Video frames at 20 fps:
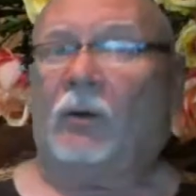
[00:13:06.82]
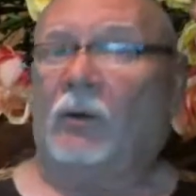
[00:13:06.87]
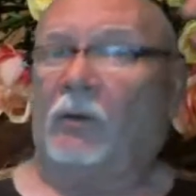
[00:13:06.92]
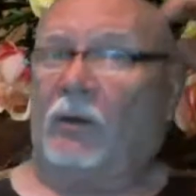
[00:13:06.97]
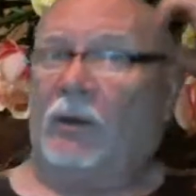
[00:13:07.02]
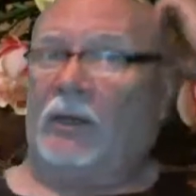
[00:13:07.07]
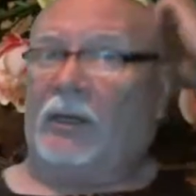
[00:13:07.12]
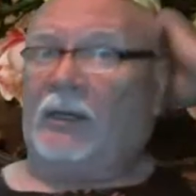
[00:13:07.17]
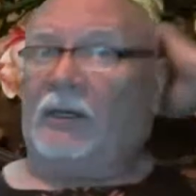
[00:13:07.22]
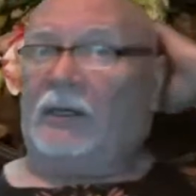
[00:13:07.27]

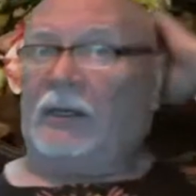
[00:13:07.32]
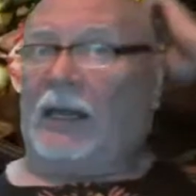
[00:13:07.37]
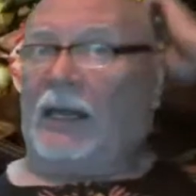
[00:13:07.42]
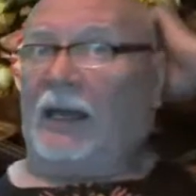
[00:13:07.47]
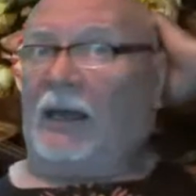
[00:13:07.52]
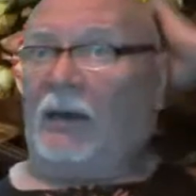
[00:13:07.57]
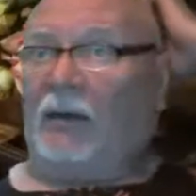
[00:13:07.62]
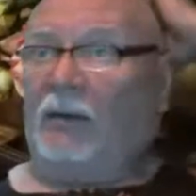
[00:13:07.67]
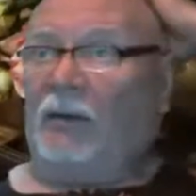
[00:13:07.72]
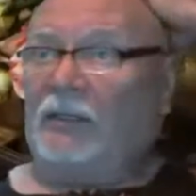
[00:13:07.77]

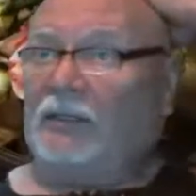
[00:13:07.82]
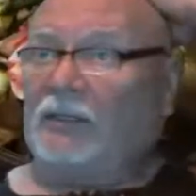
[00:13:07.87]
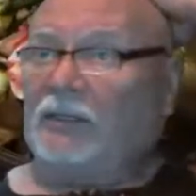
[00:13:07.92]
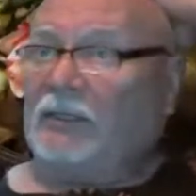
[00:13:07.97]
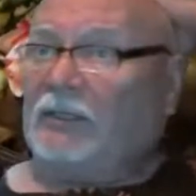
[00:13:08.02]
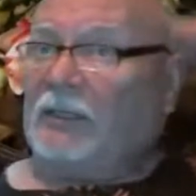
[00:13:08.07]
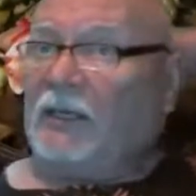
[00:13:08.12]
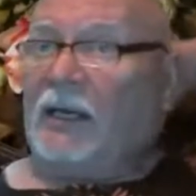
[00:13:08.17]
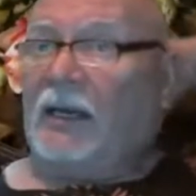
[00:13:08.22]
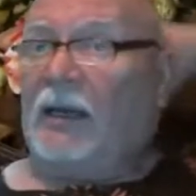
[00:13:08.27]
So
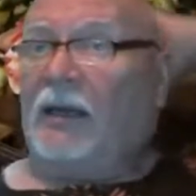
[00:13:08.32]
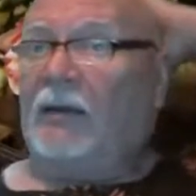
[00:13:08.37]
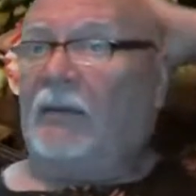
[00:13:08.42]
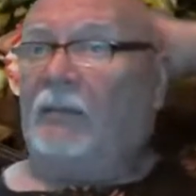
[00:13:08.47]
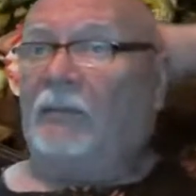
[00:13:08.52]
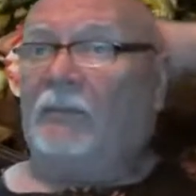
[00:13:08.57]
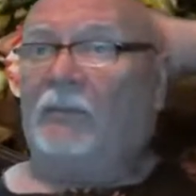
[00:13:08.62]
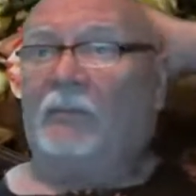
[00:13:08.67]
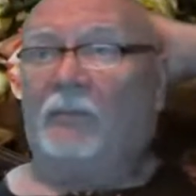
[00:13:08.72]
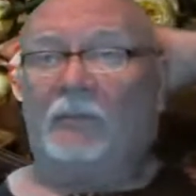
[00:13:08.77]
now is the
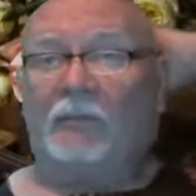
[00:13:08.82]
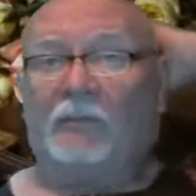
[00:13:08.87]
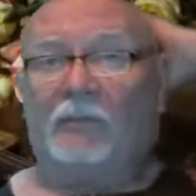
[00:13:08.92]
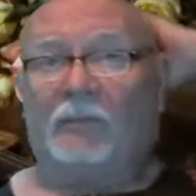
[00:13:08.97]
time,